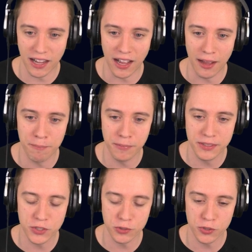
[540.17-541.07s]

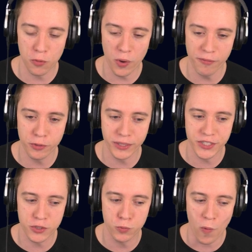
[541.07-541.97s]
um, so, so one of the
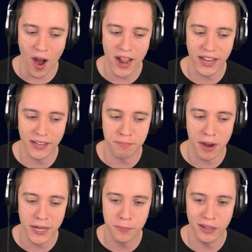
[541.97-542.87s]
reasons why it
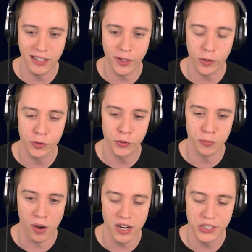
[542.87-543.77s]
might be a little too
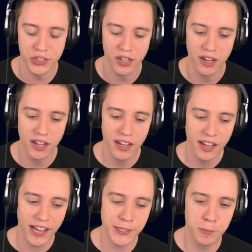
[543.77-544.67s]
much
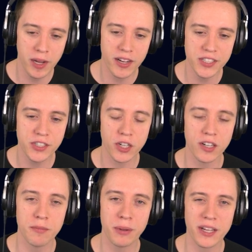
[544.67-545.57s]
is because,
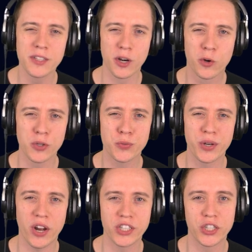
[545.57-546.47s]
the, because of the cost
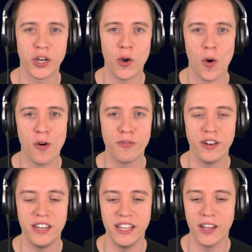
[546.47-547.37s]
reduction
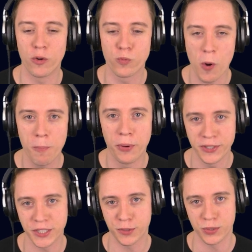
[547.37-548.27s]
of the
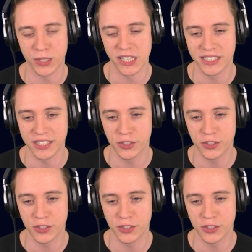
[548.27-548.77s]
Robotics Facility.